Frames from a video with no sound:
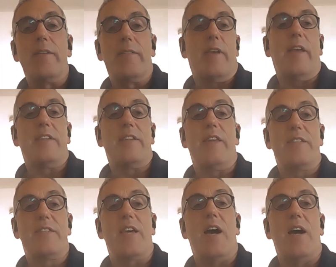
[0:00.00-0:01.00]
And it's
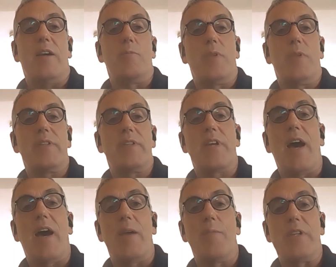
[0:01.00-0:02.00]
time, and it's
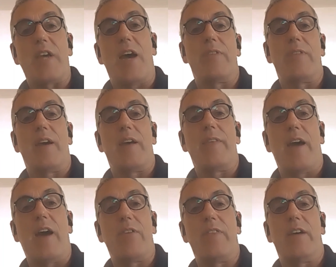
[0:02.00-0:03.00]
having
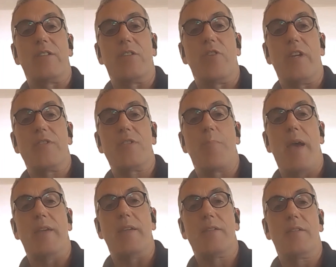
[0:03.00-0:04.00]
that degree of
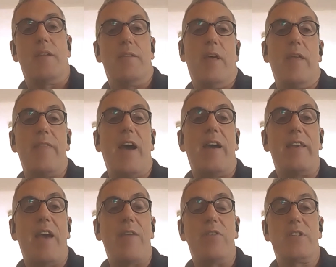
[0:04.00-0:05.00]
space, and that
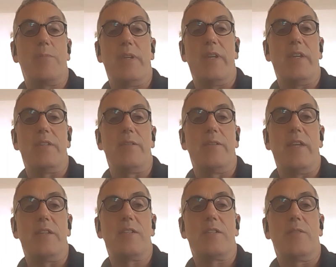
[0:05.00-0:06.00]
inevitably
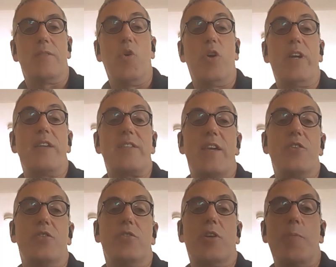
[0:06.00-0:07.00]
needs
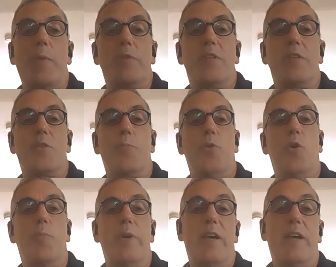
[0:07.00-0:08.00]
organisational commitment and
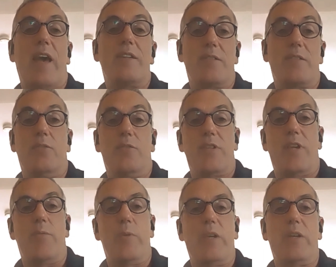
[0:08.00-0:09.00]
support. But I guess also
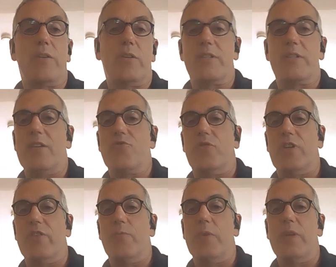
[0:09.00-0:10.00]
we could look at central
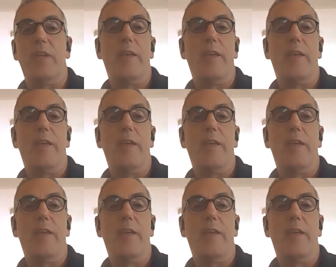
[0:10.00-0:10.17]
government.